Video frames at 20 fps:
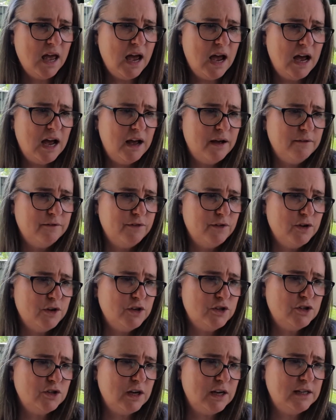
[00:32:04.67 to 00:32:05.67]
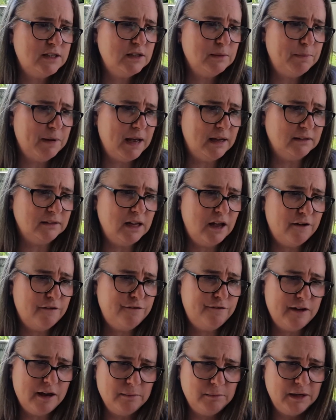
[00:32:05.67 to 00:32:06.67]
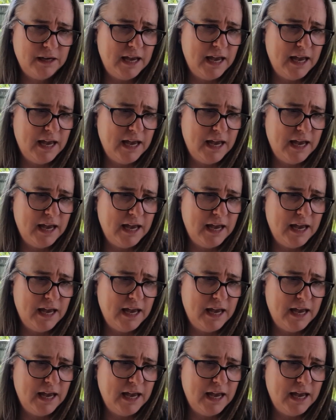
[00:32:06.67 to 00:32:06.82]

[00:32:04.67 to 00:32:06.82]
It's about love, family,